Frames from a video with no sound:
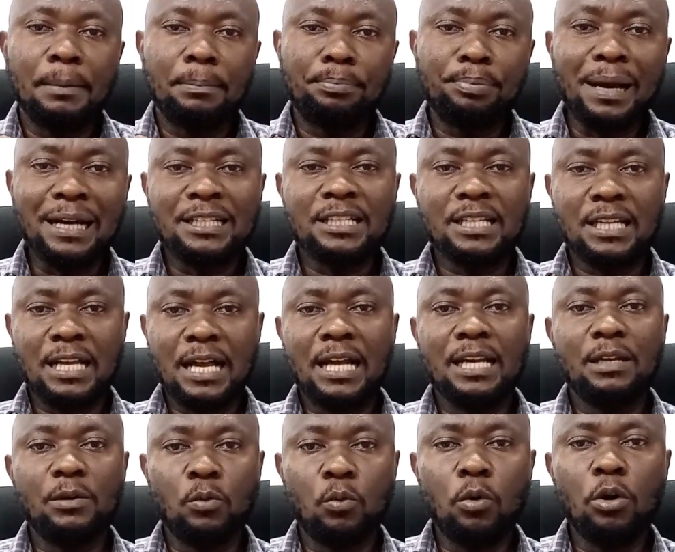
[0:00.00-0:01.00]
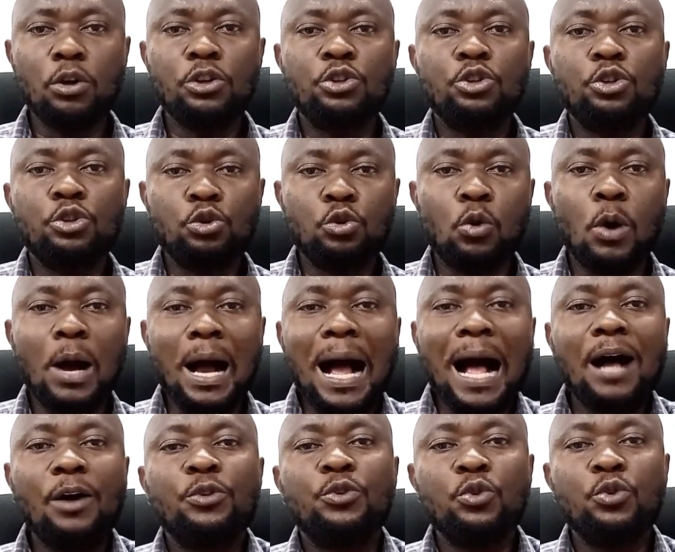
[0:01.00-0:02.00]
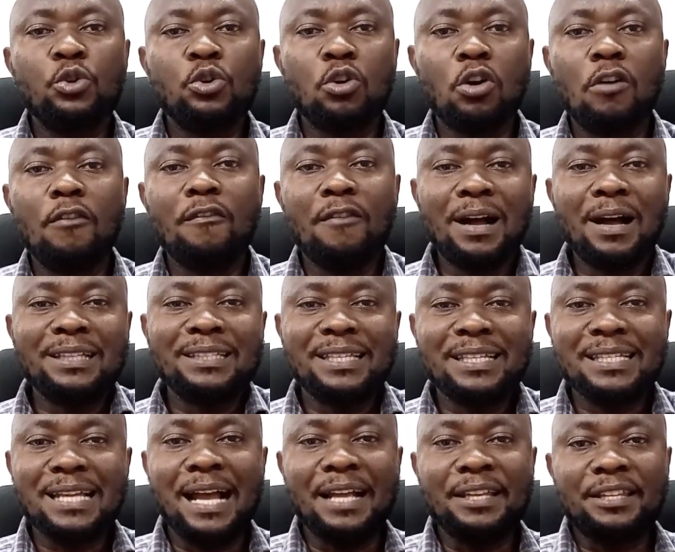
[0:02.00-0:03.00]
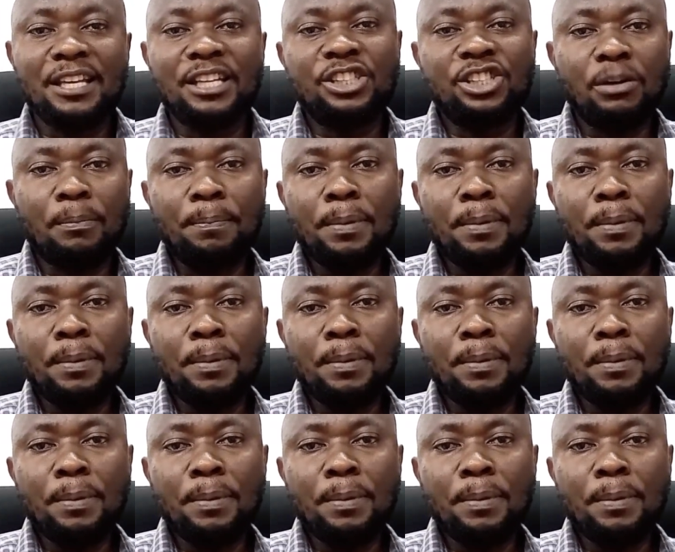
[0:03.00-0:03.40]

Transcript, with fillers: Practically, what do you do? How do you convert this attention?